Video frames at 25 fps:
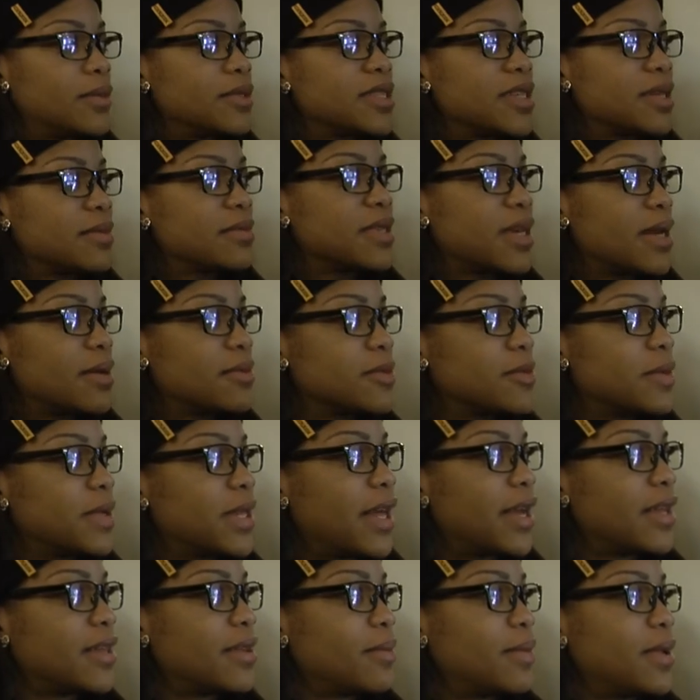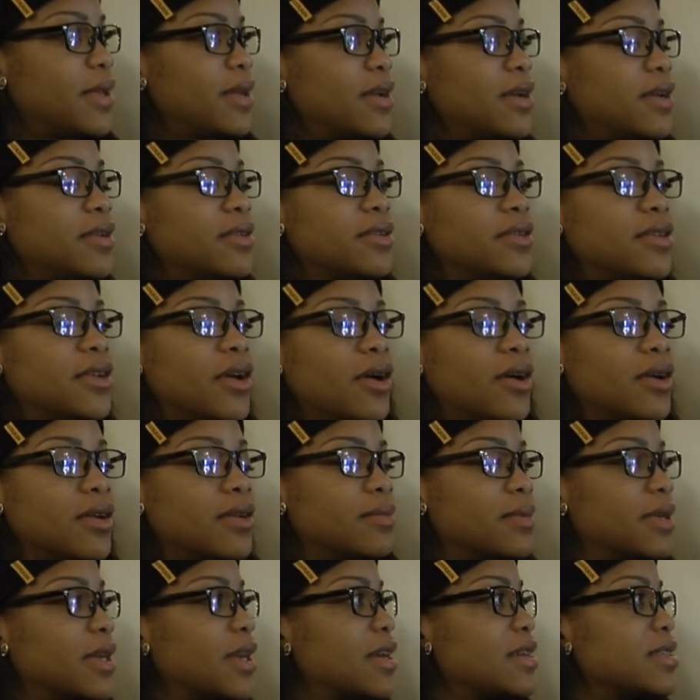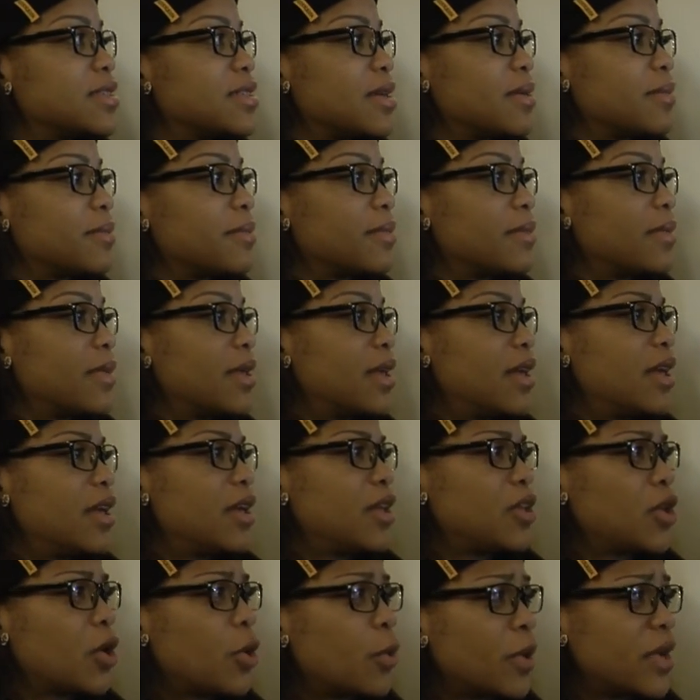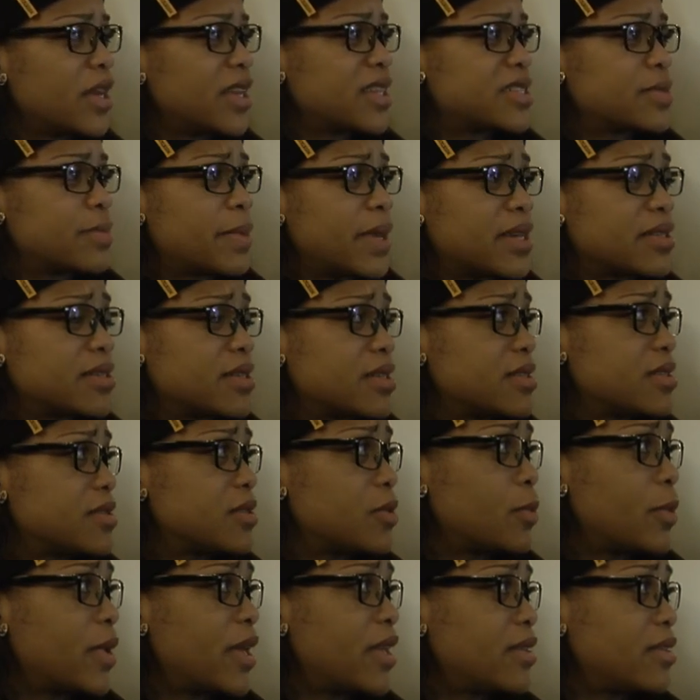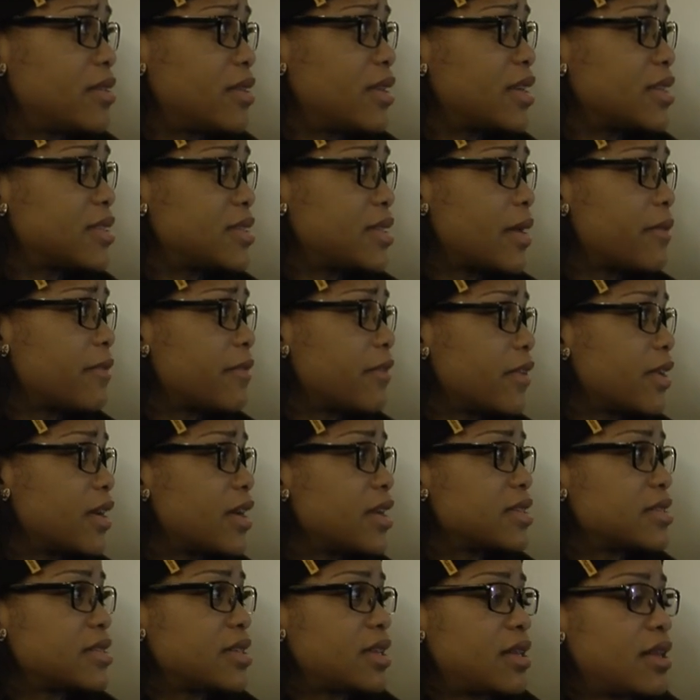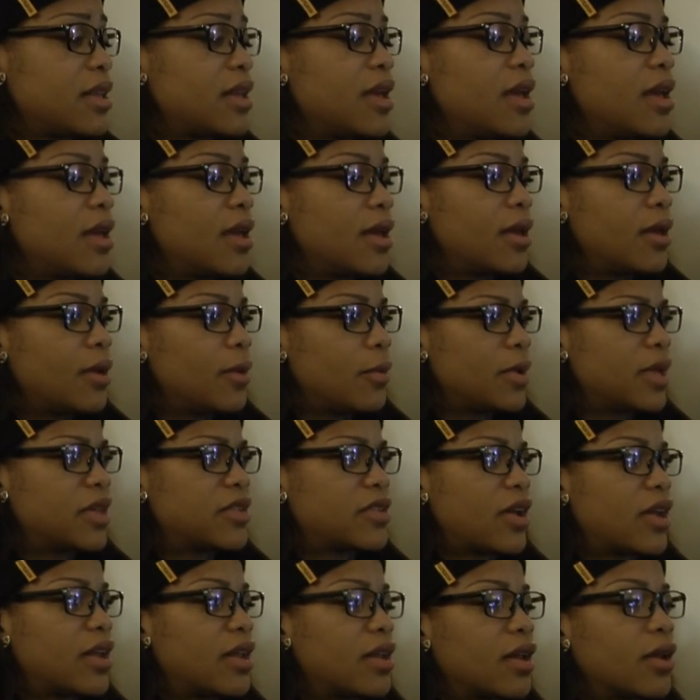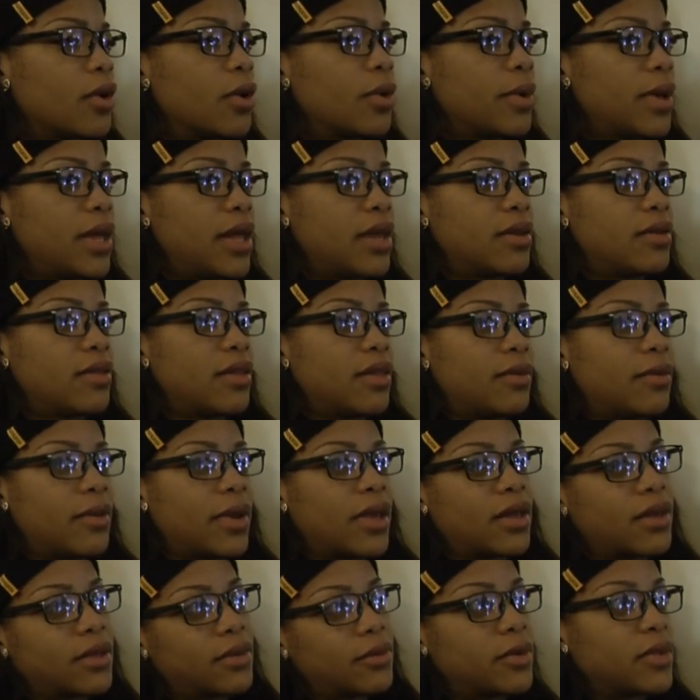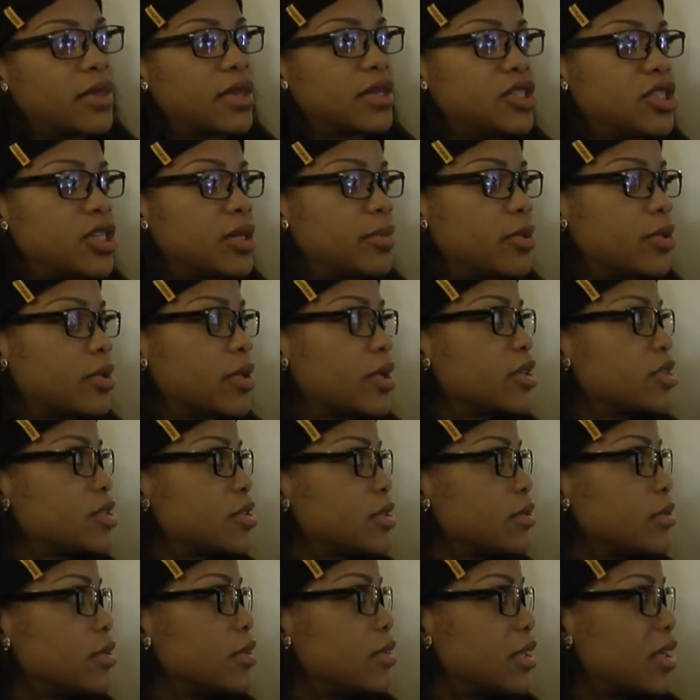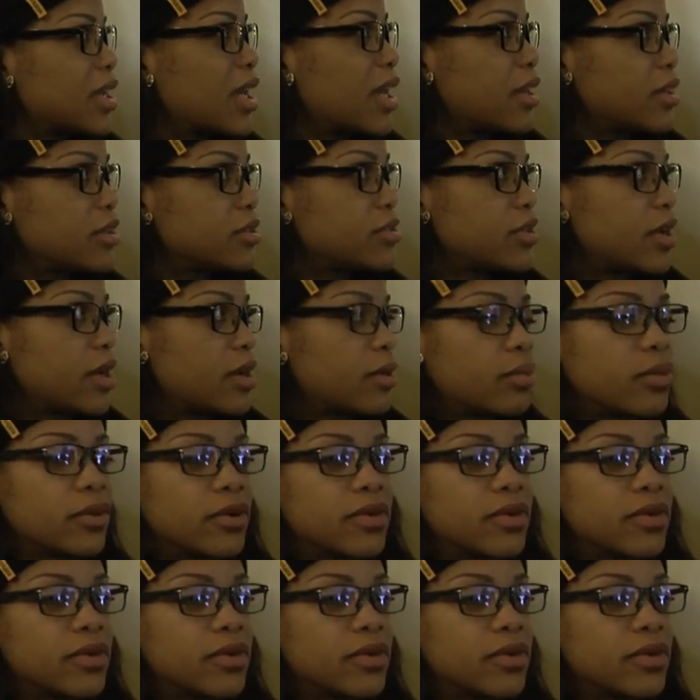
Well, sometimes we like to be the underdog because um, no one expects us to win except for us. and we try to go in like with a chip on our shoulder to kind of try to